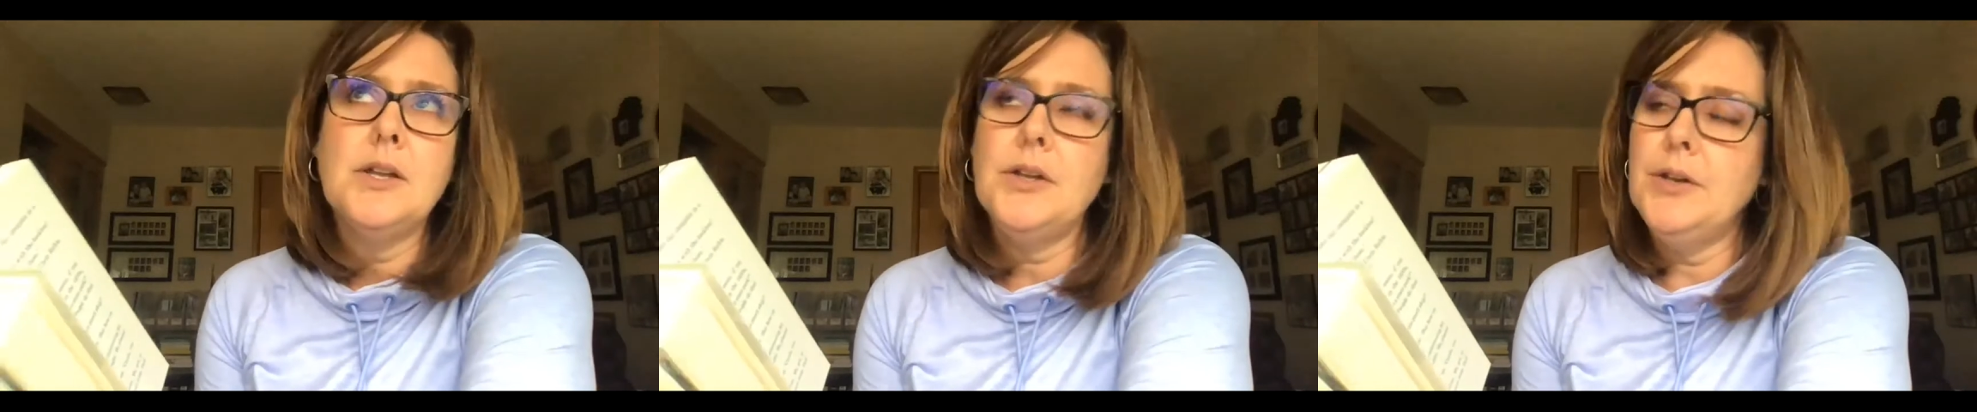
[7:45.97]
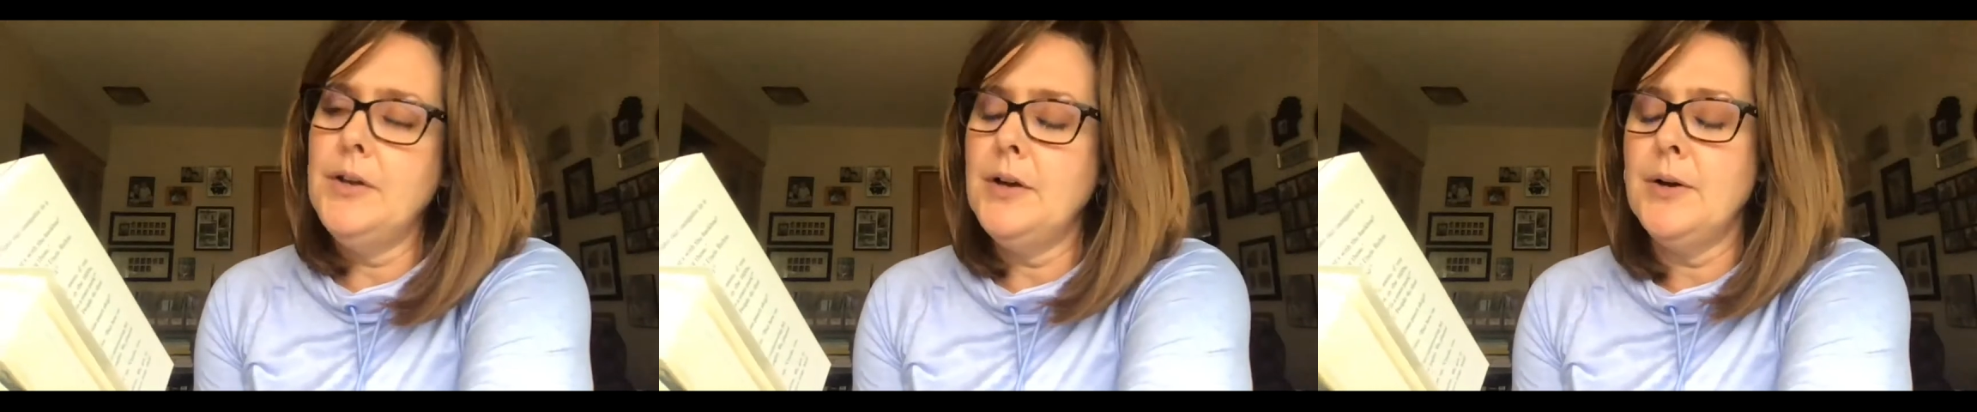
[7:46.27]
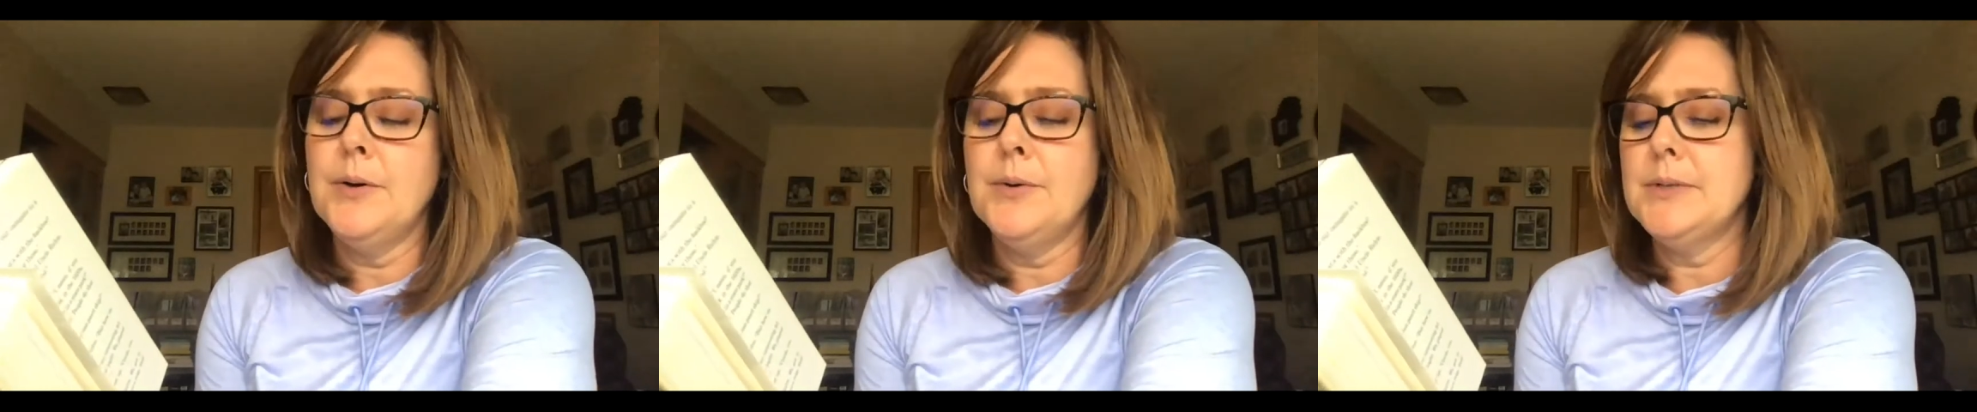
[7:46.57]

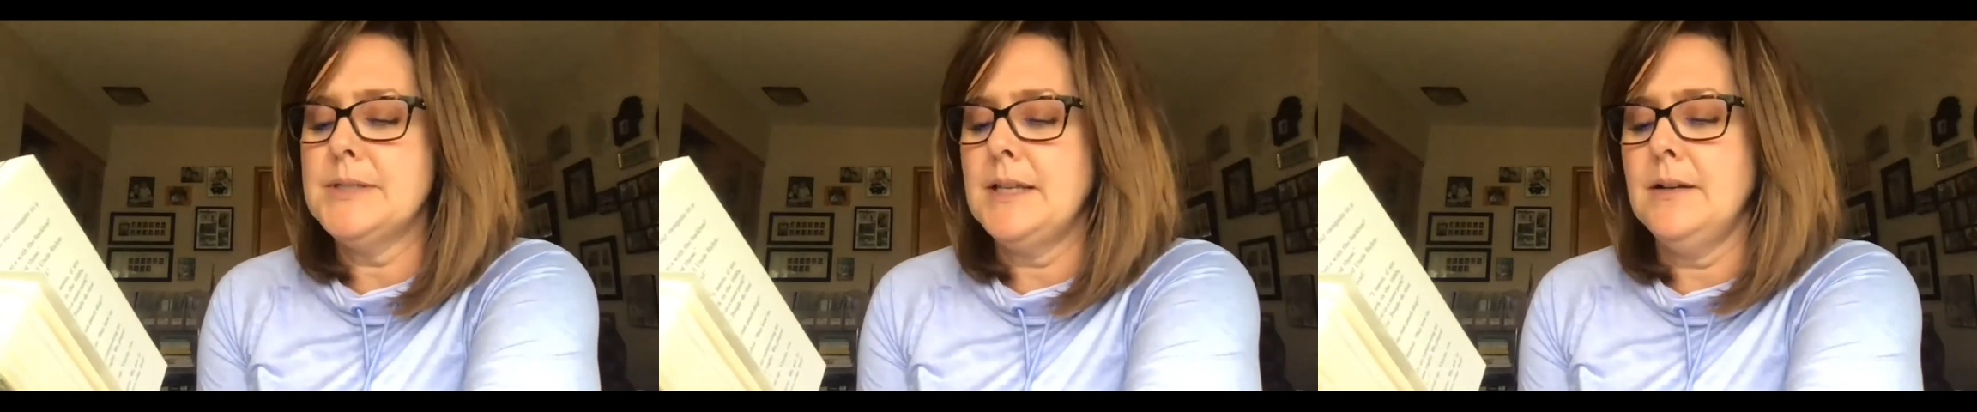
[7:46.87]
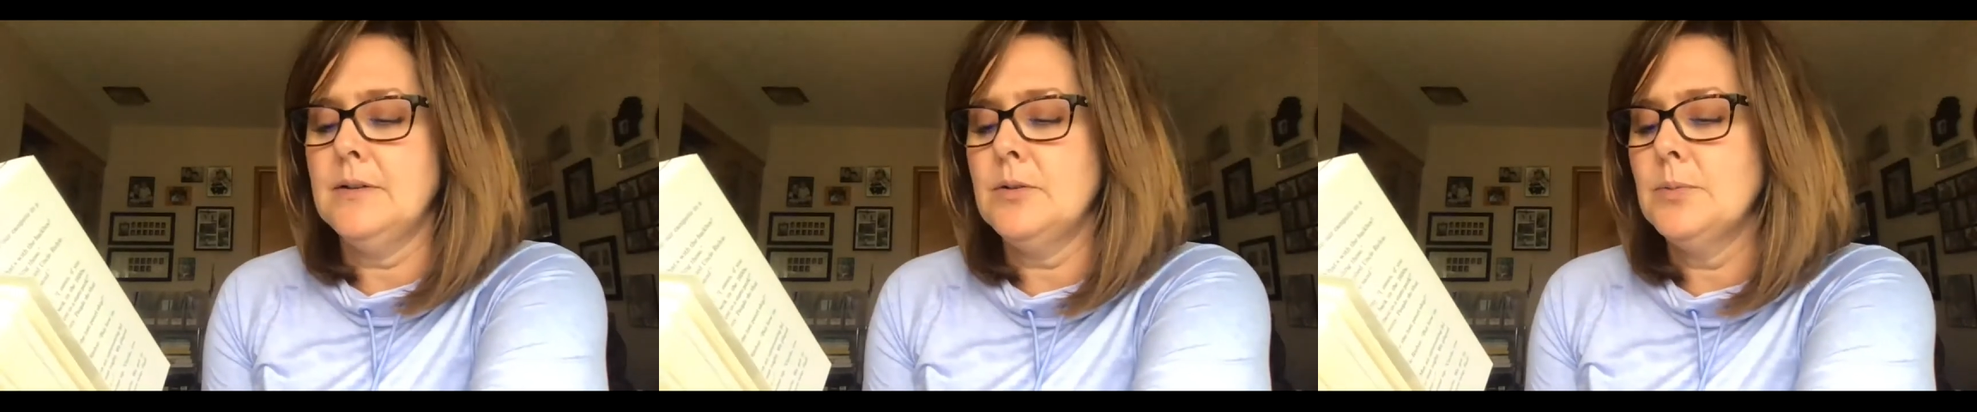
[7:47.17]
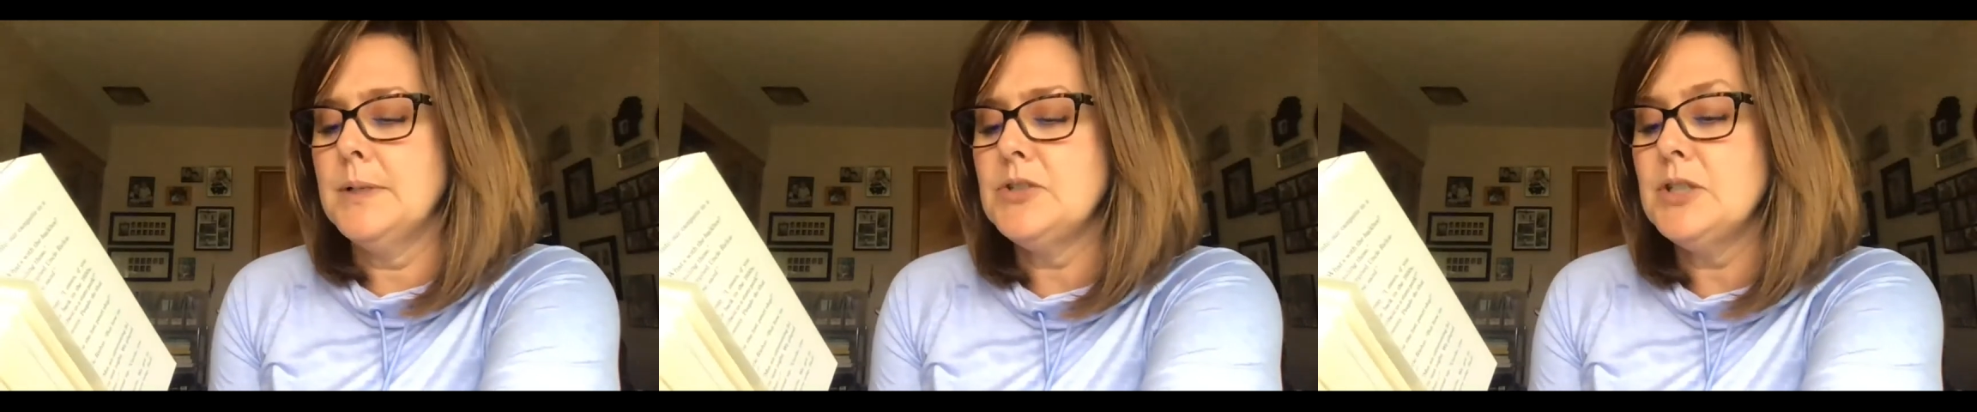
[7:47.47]
"No," said Uncle
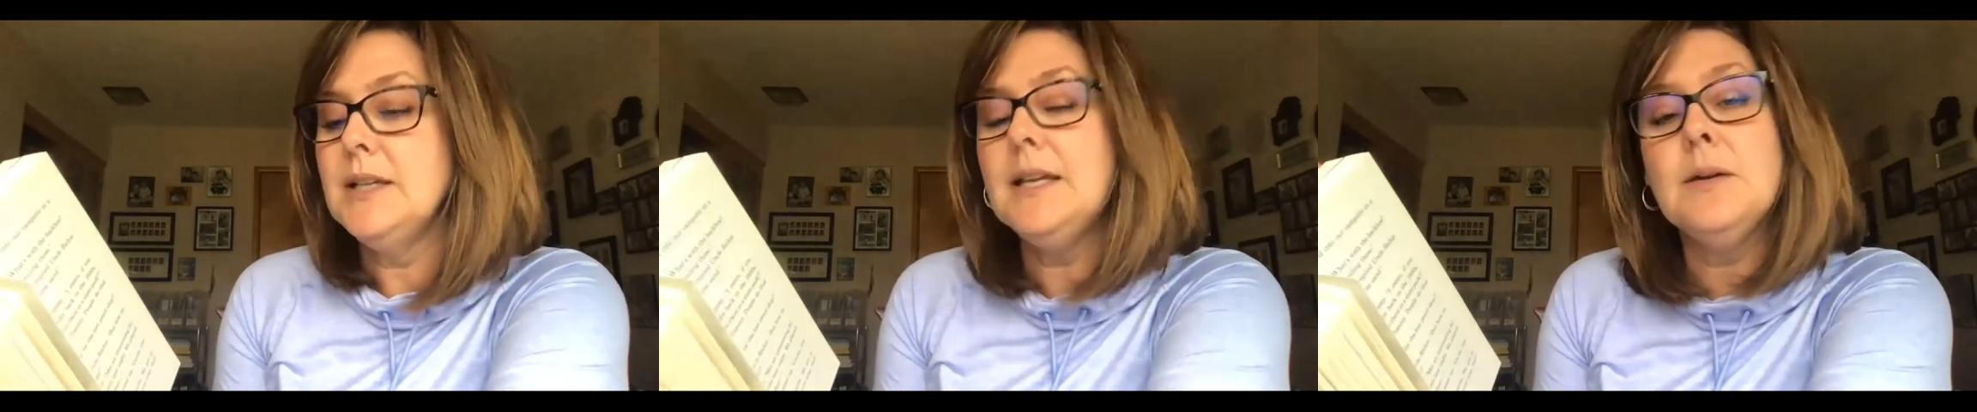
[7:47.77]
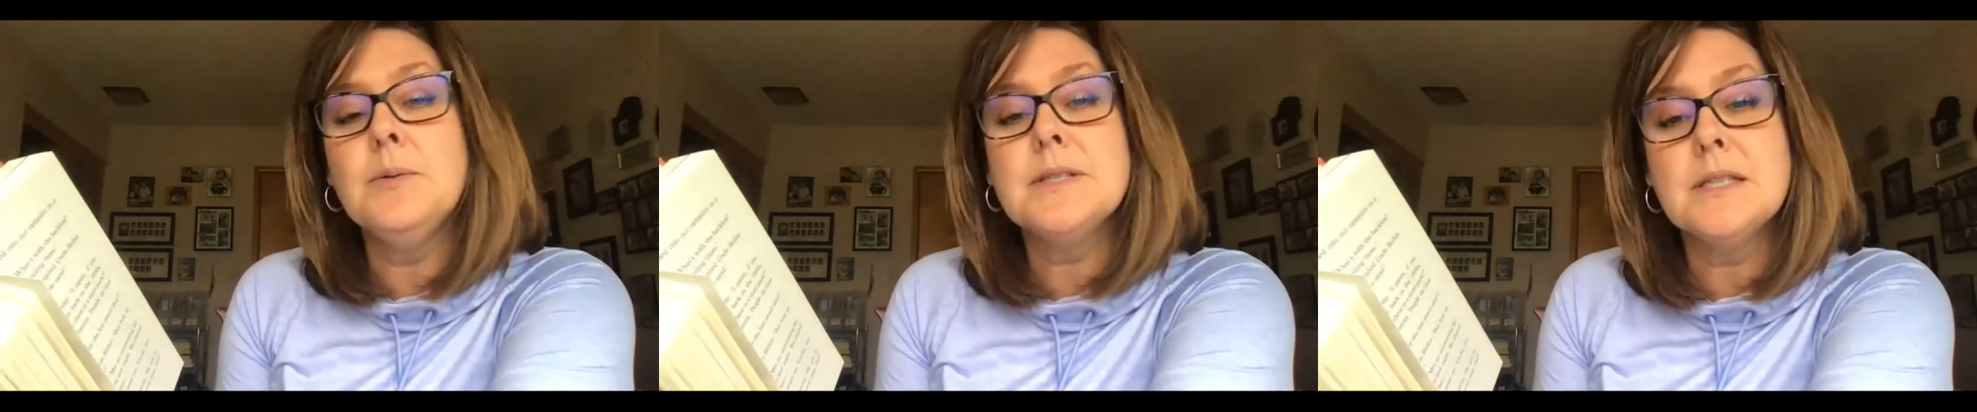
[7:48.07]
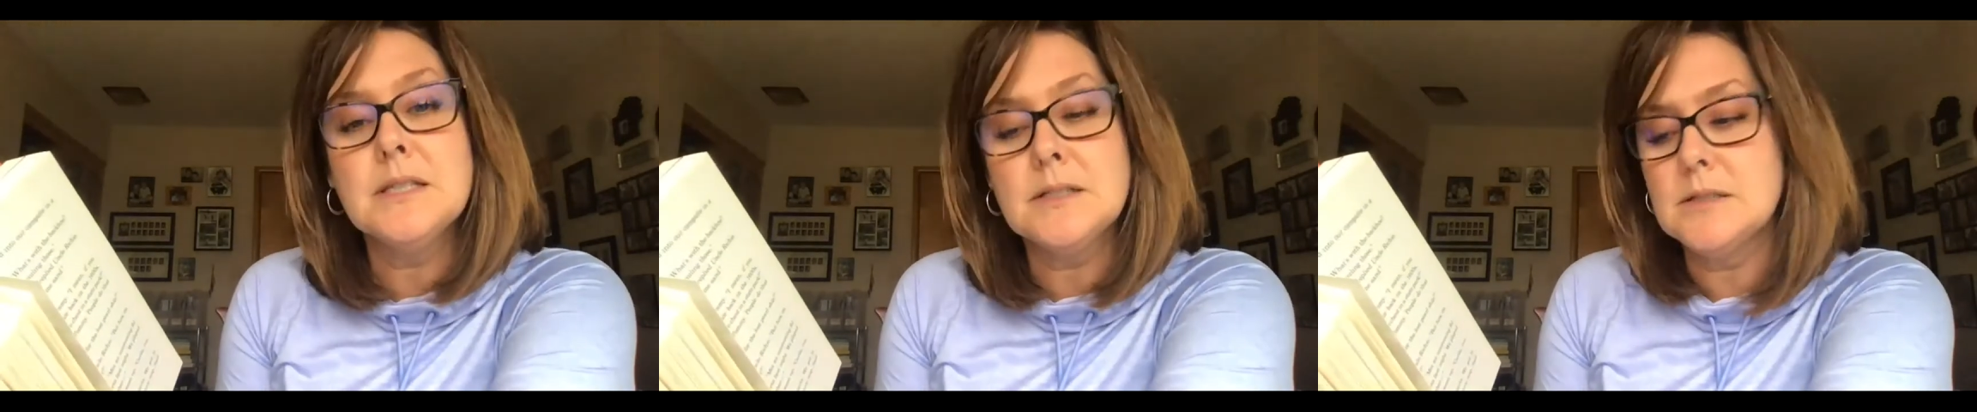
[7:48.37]
Richie. "He was
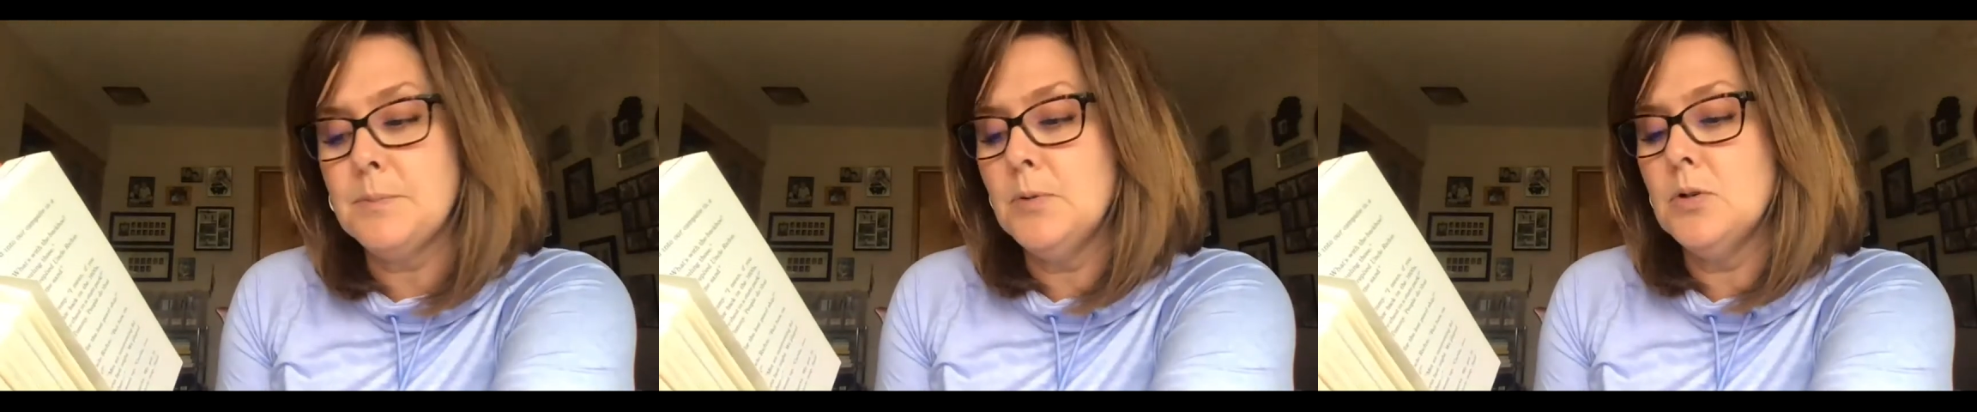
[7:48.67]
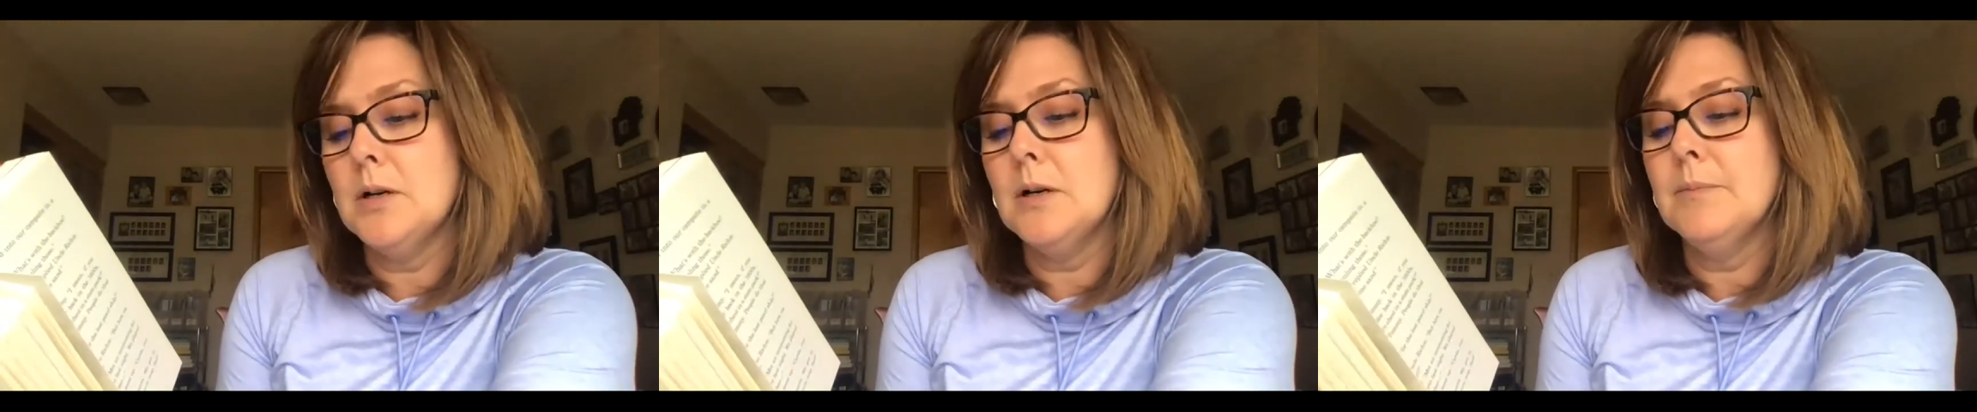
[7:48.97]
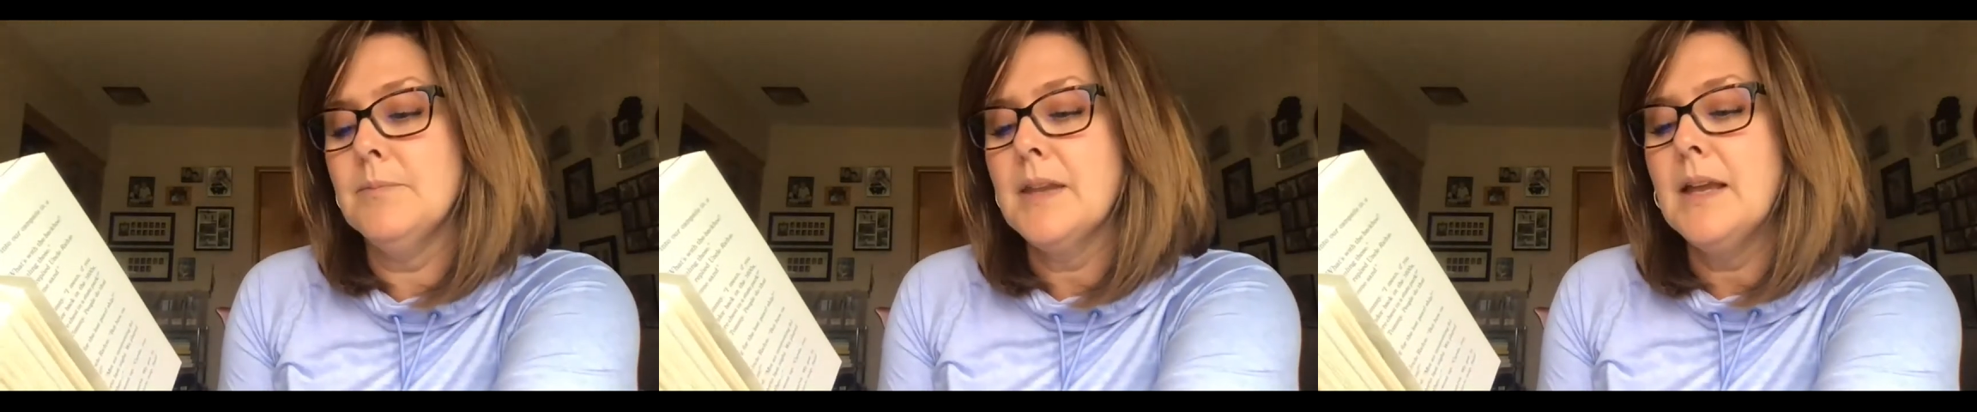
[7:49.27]
an explorer.